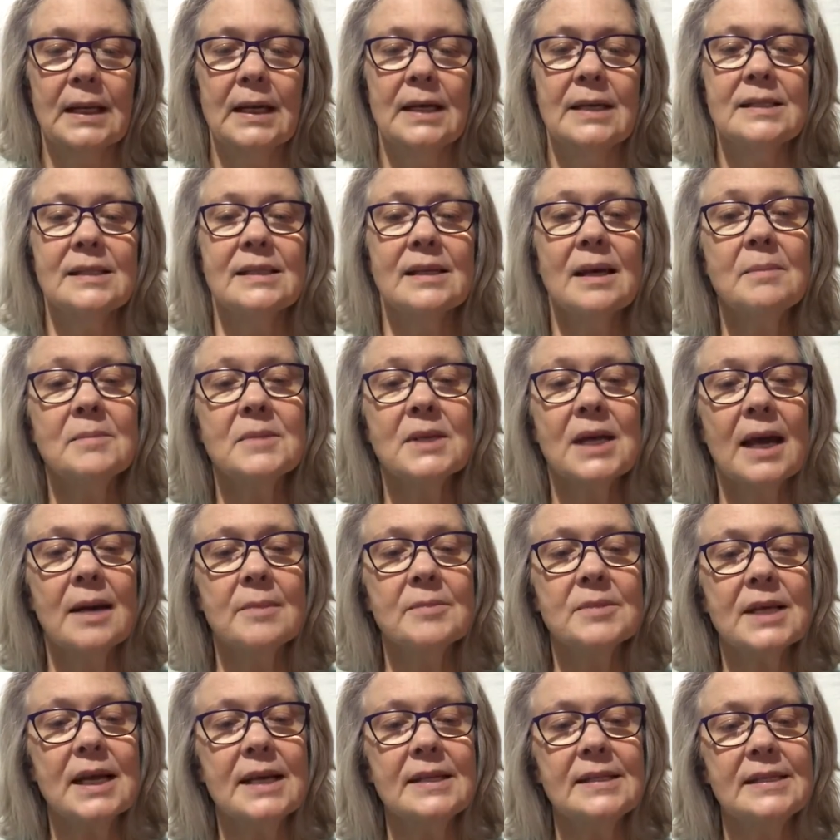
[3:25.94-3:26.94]

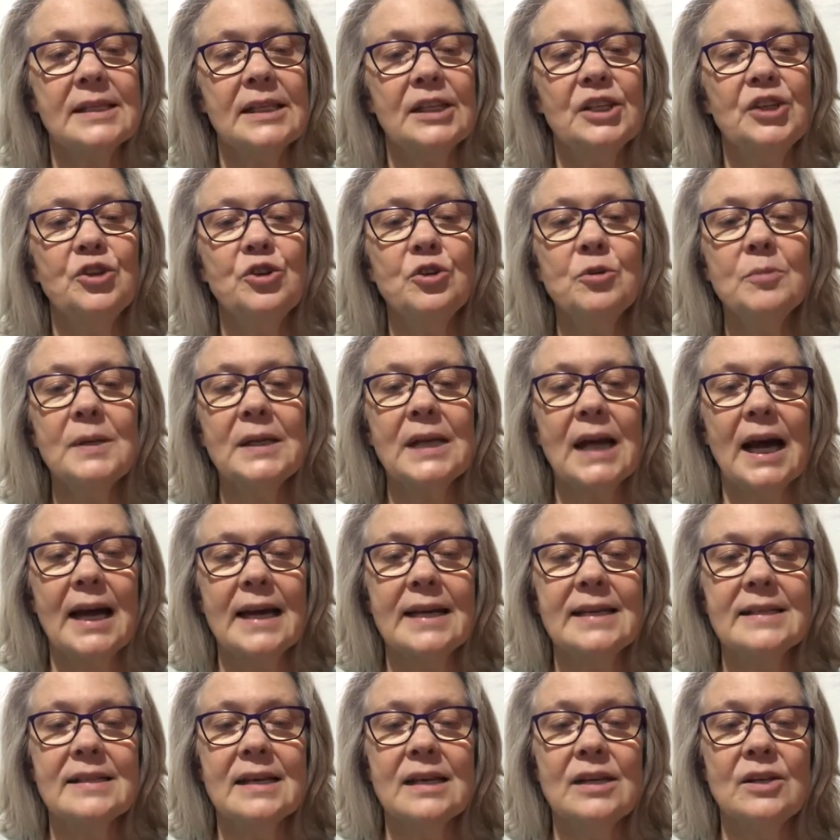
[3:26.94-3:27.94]
Sometimes I'd see human
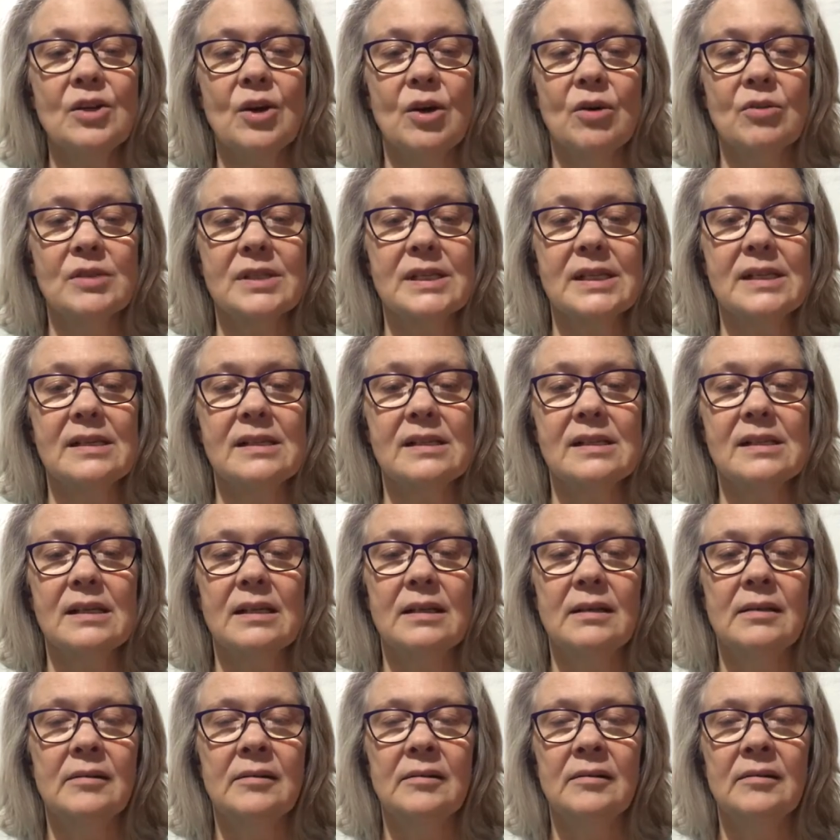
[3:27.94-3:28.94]
eyes and noses,
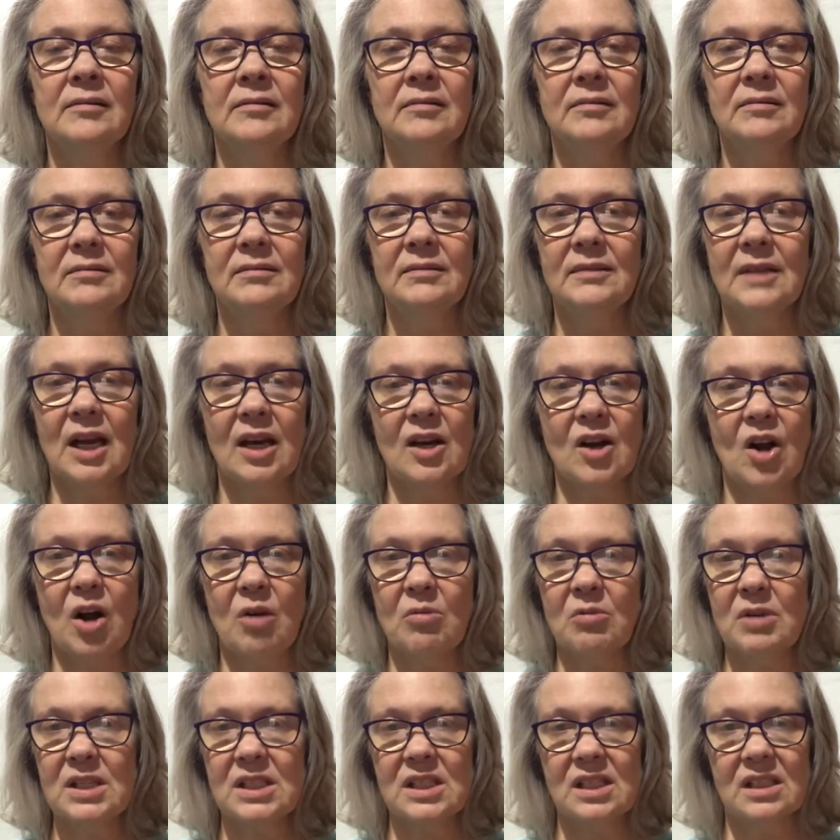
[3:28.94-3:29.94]
not
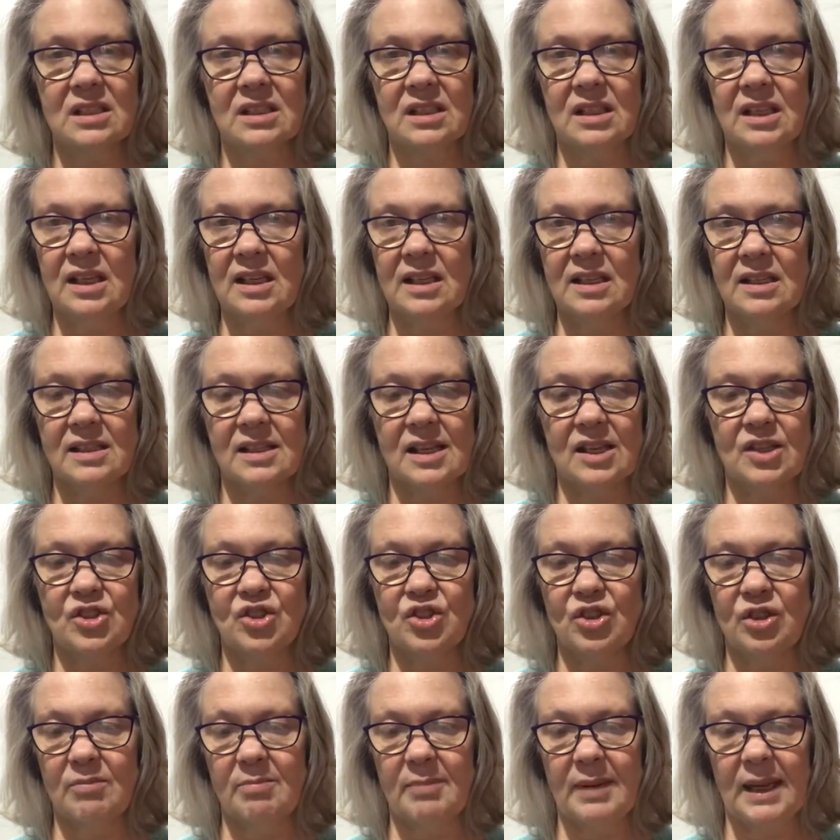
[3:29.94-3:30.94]
always as clean as they
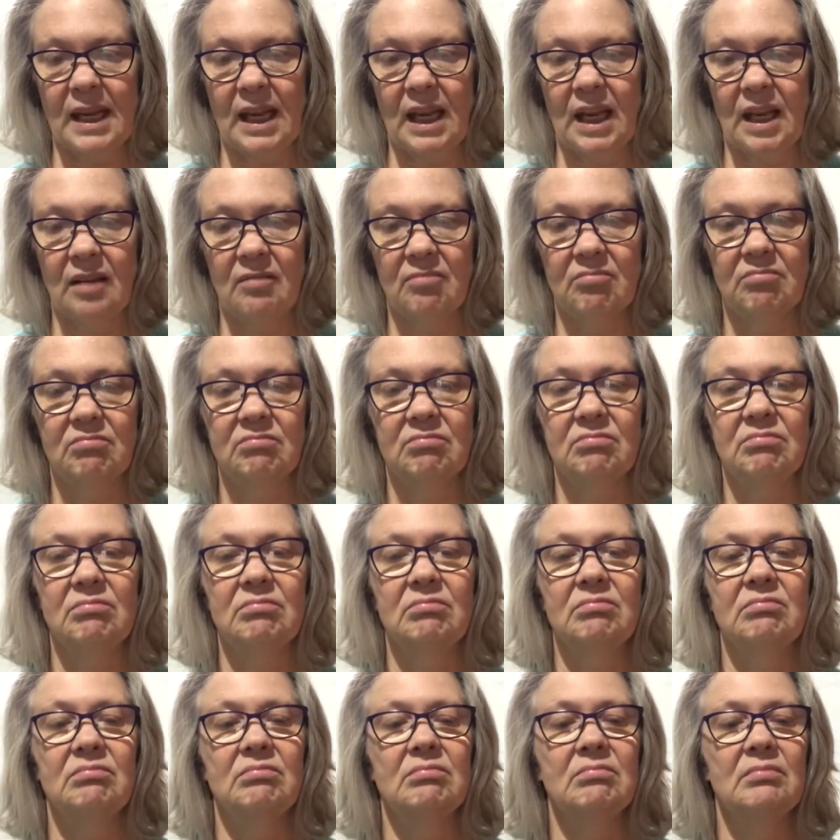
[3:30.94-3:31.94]
should be.
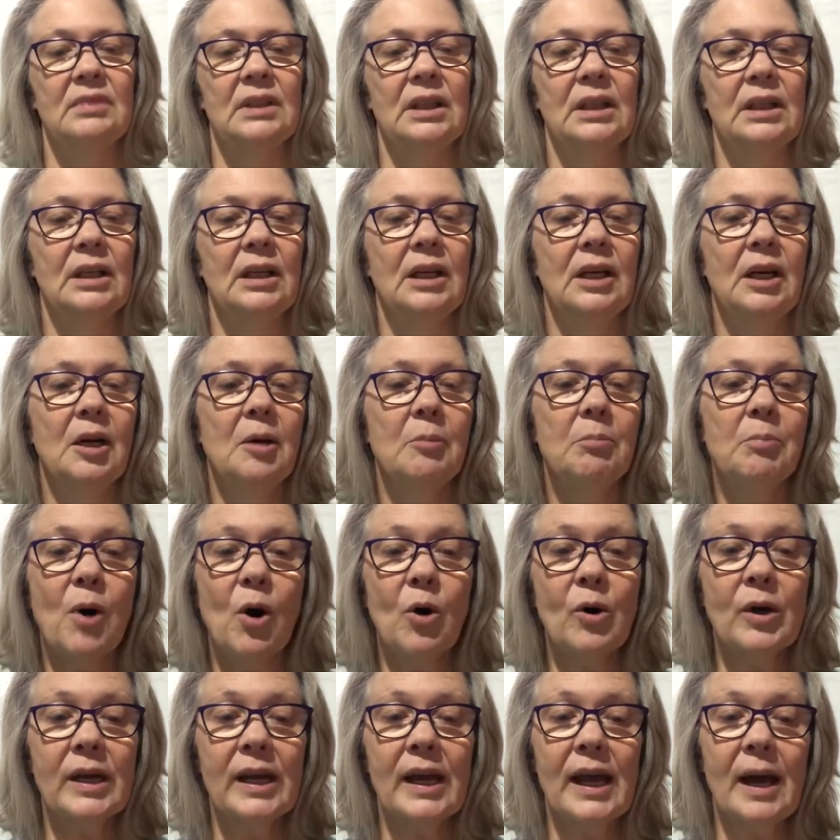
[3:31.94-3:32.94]

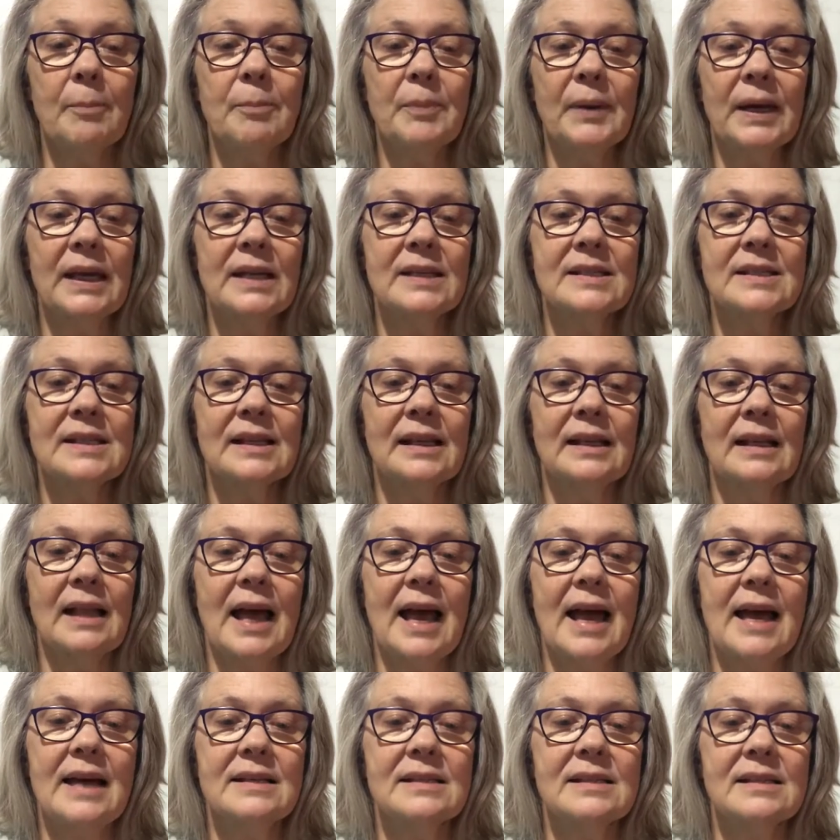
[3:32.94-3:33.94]
Poking up against the
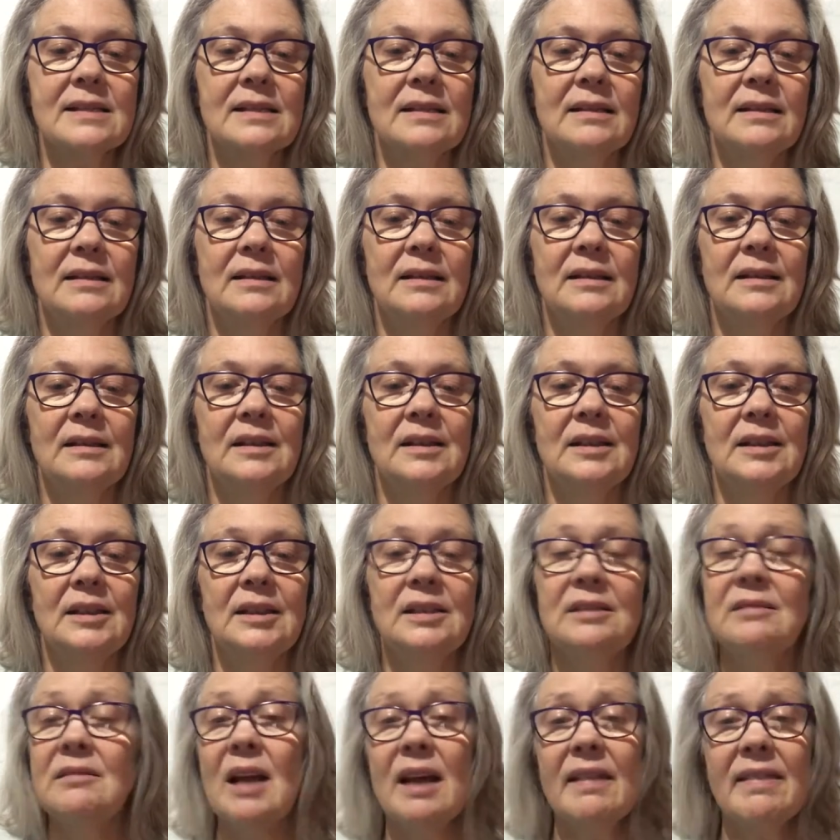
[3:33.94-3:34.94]
glass,
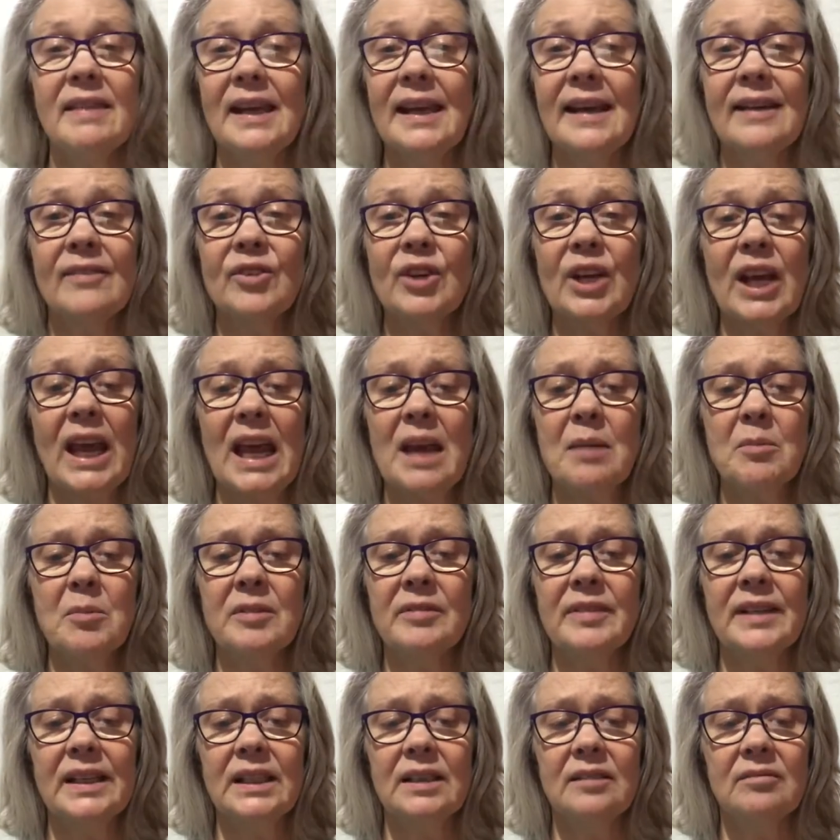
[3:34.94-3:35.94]
nothing ever came of
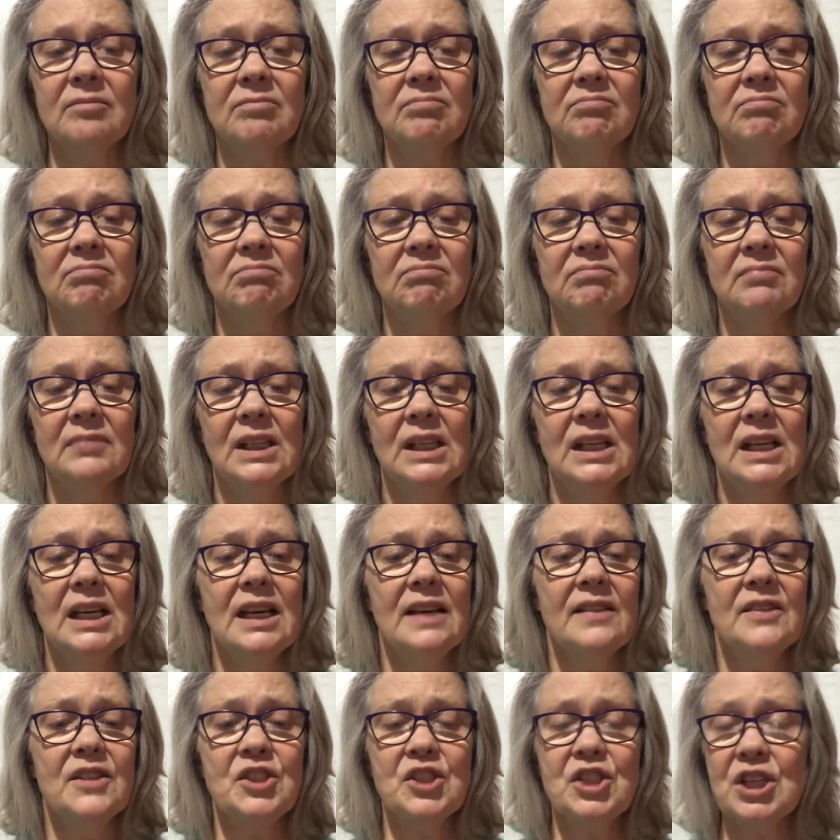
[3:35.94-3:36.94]
it.
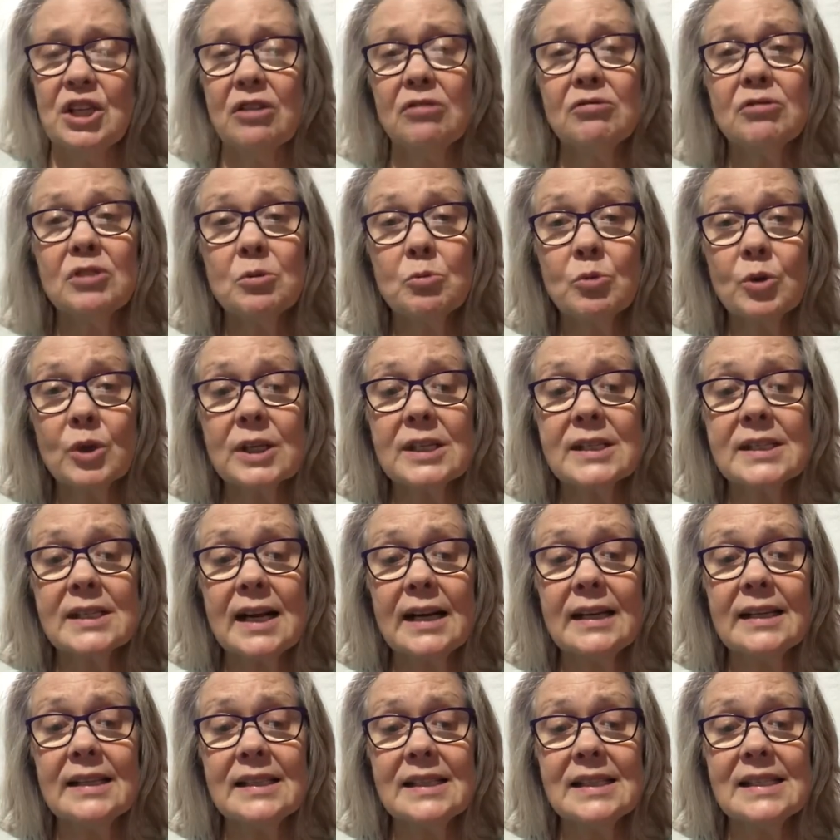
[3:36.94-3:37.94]
The children were
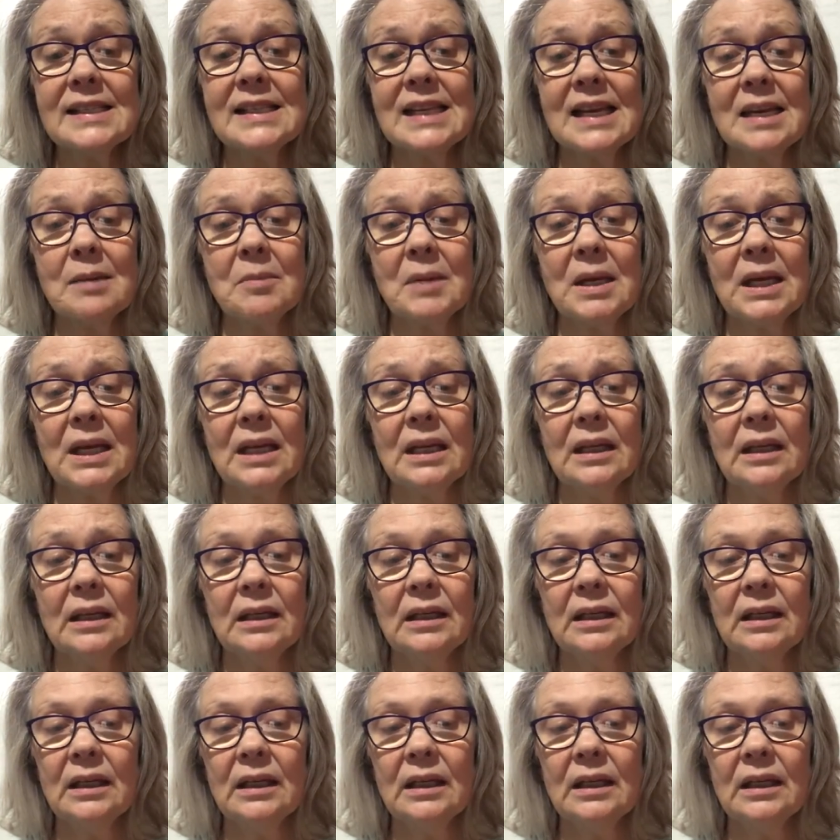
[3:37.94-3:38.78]
excited to see me,